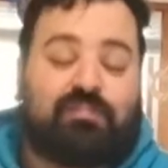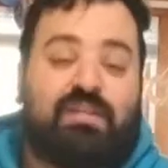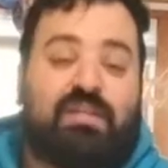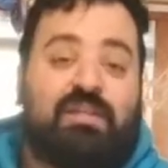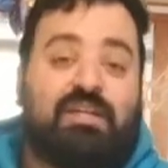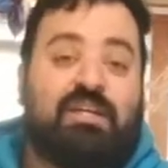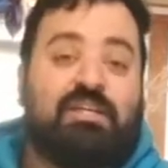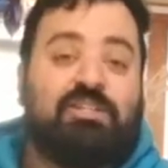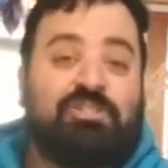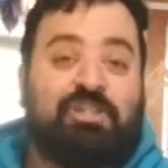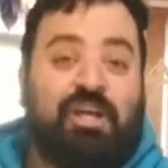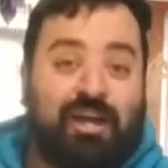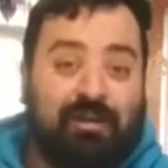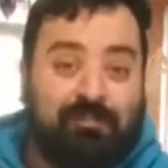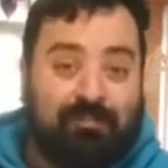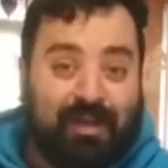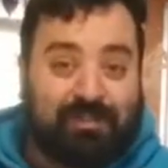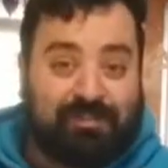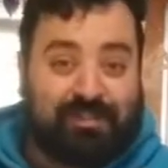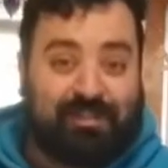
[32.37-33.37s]
A
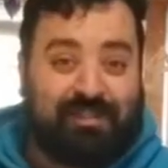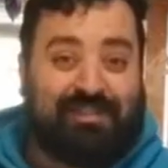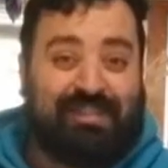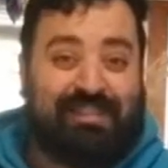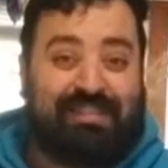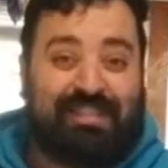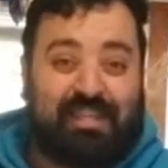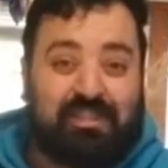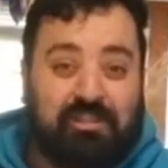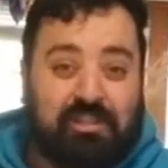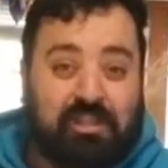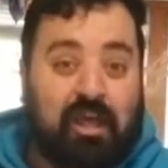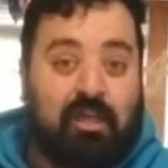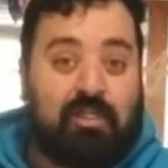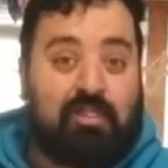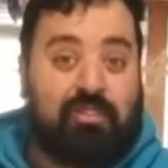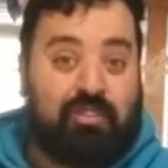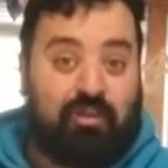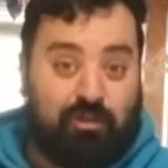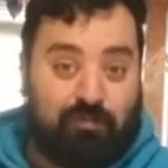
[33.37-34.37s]
chocMELTER is essentially a
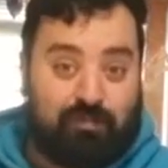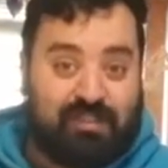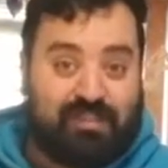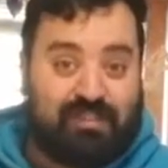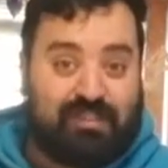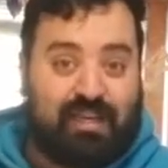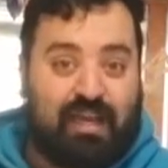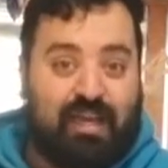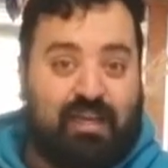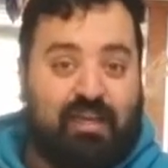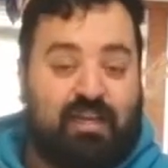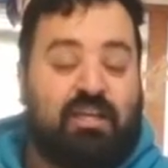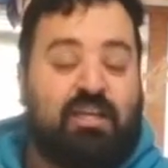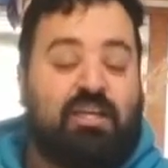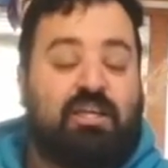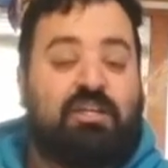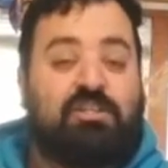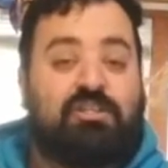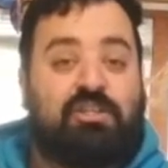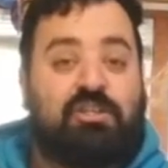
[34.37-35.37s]
thermostat
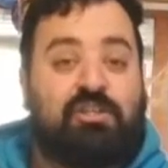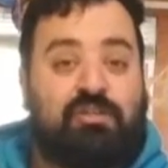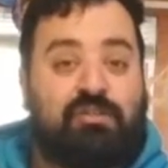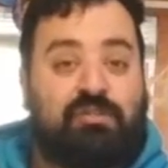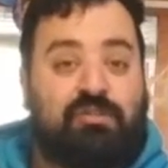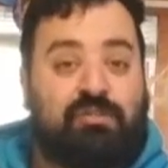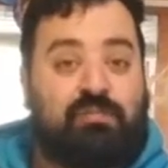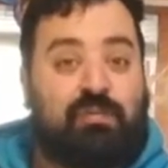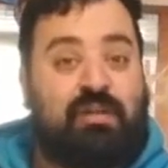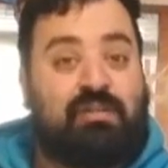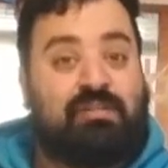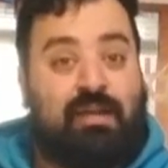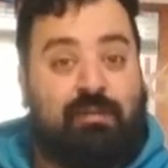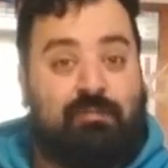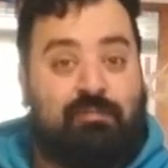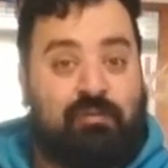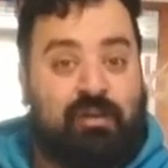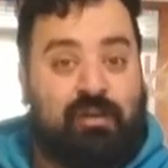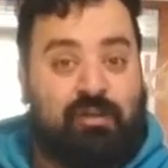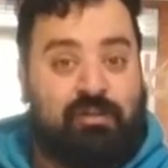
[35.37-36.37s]
to use while
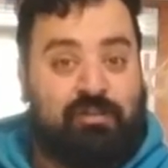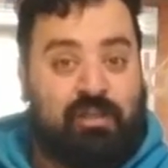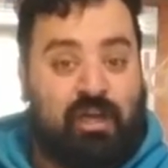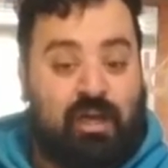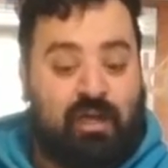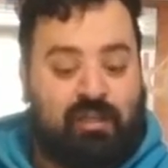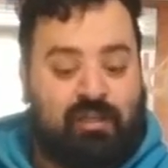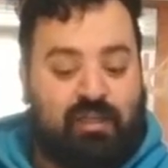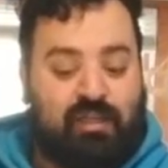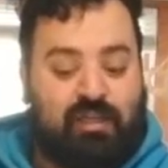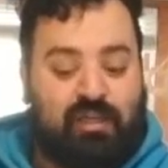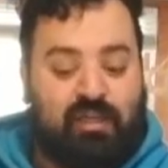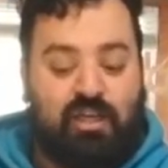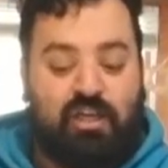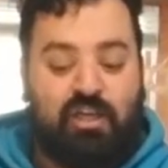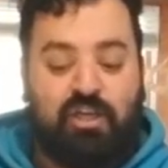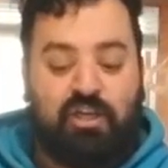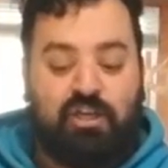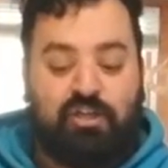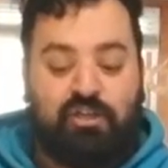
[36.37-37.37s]
tempering your chocolate.
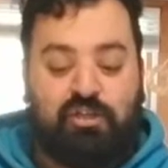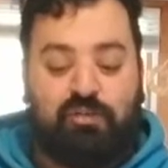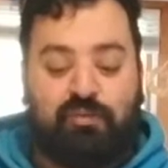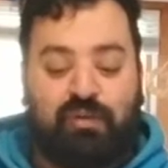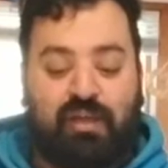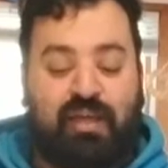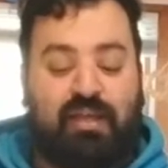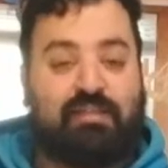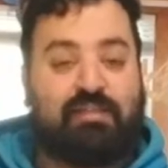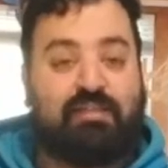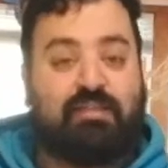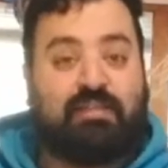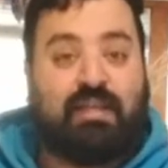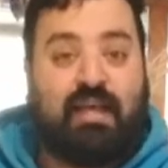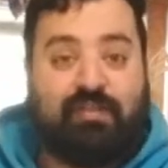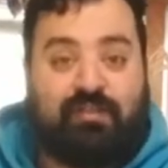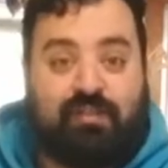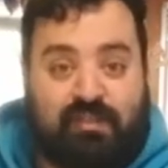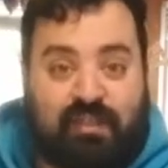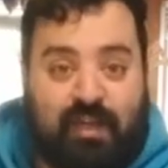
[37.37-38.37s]
You can
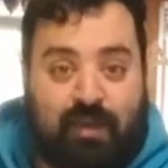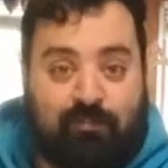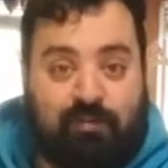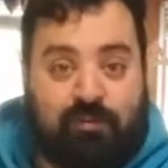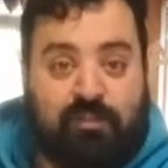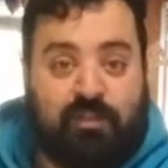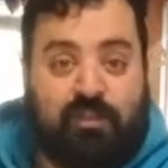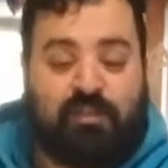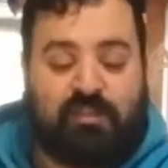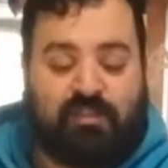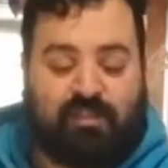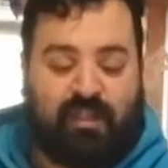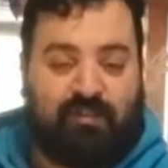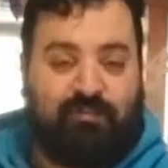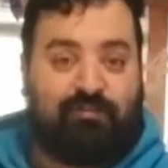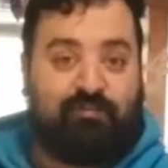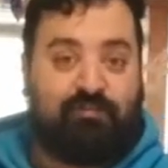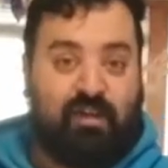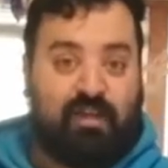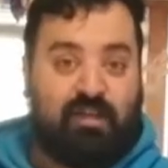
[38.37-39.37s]
set the temperatures
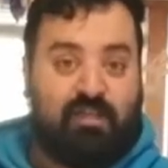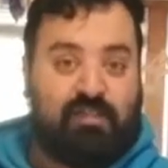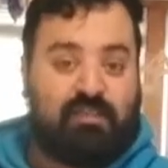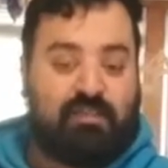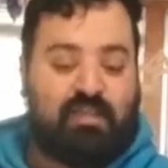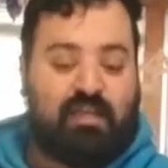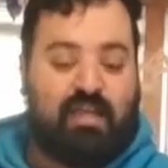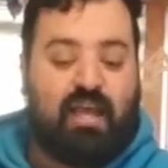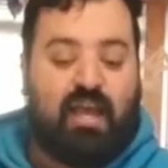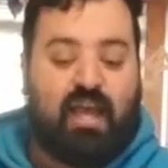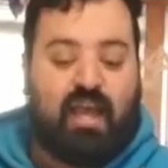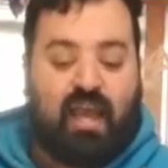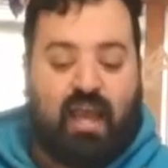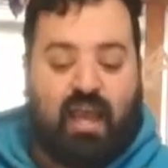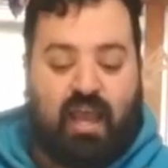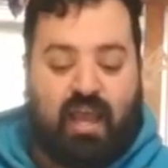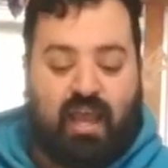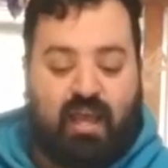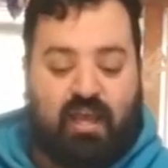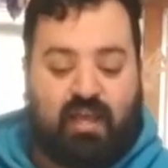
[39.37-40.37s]
in front,
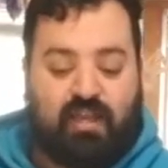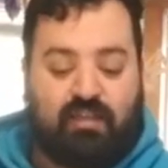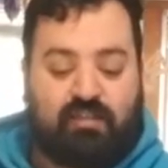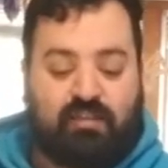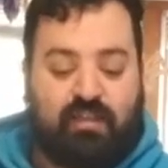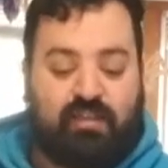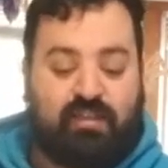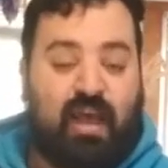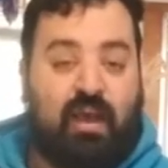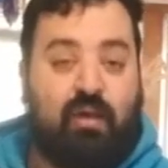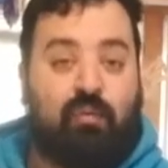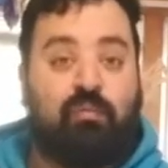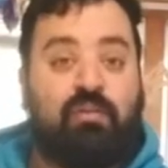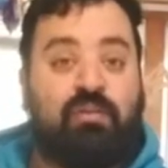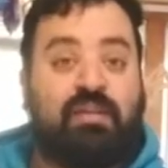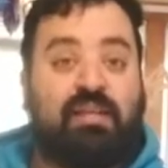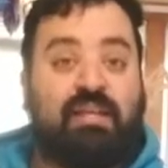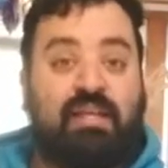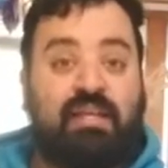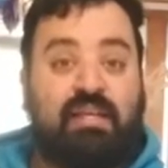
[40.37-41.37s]
and that will
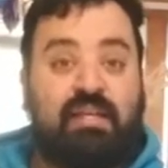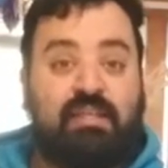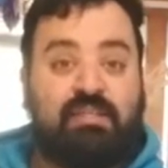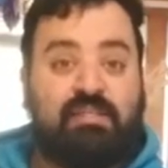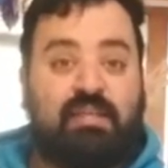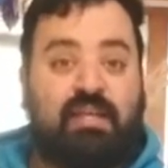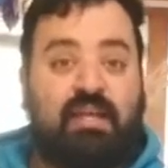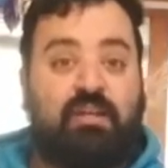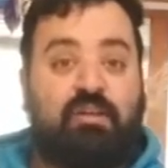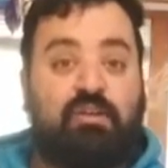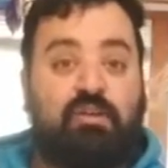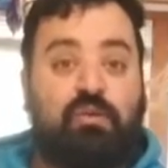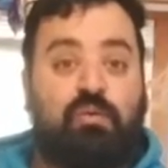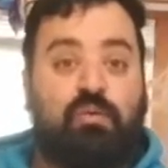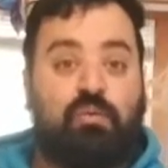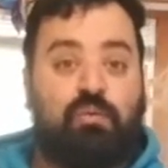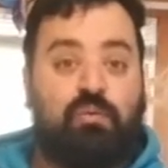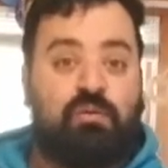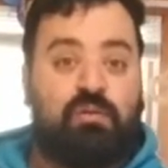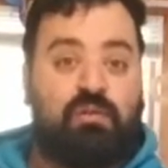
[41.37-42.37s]
heat and
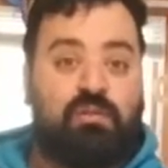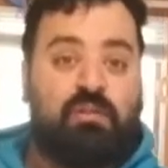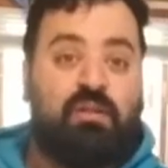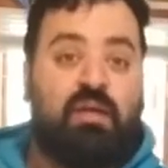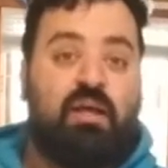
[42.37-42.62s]
cool